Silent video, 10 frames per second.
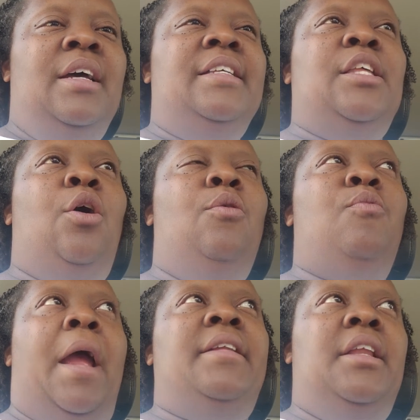So
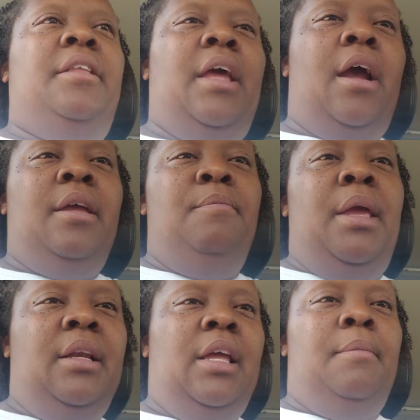right then and there,
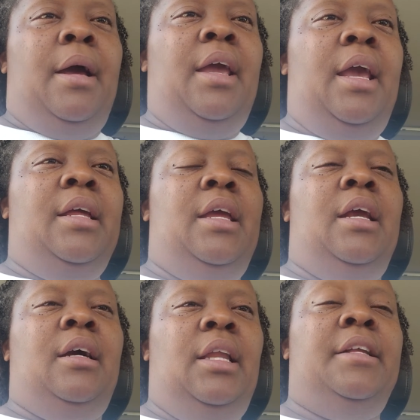immediately in my head,
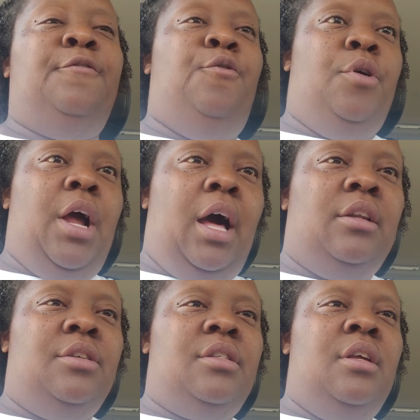it clicked
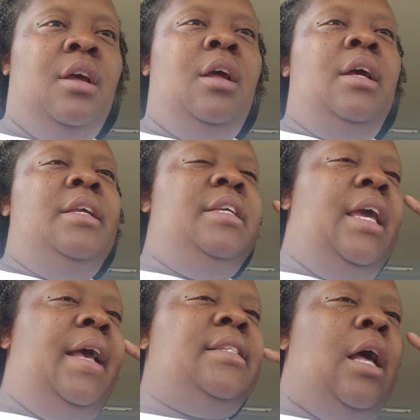$4.
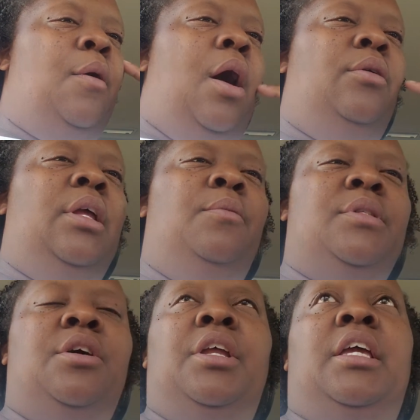Yes, I only
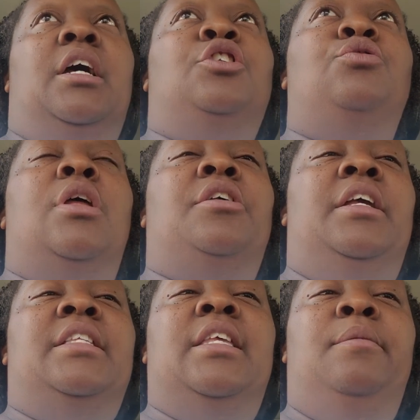was going to get a $2
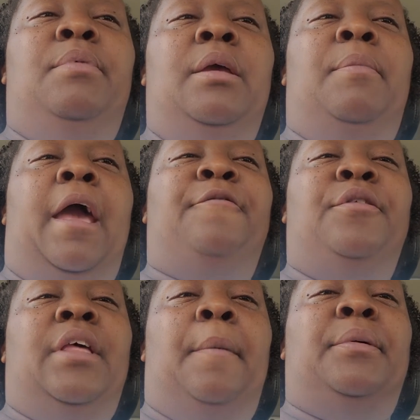ECB back
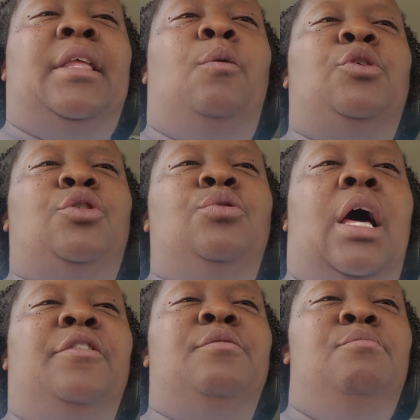for that, but that was
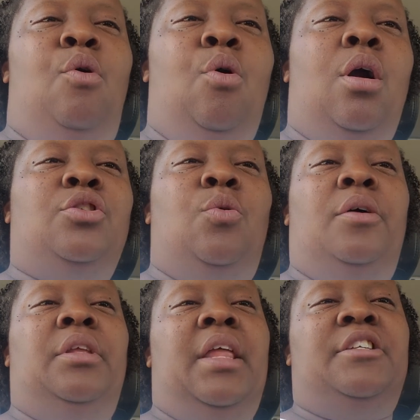$2 more
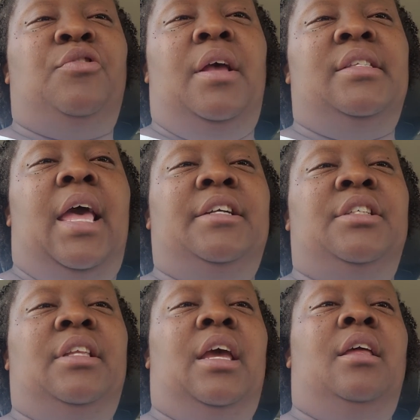toward the next
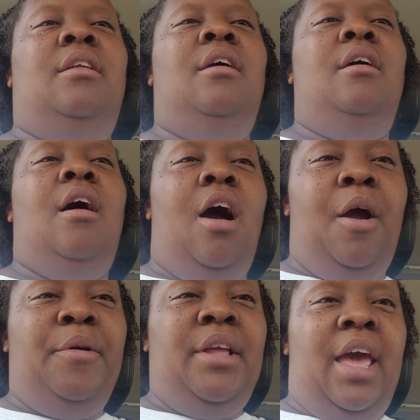transaction than I
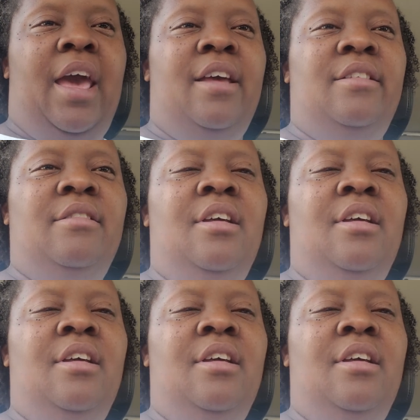already had.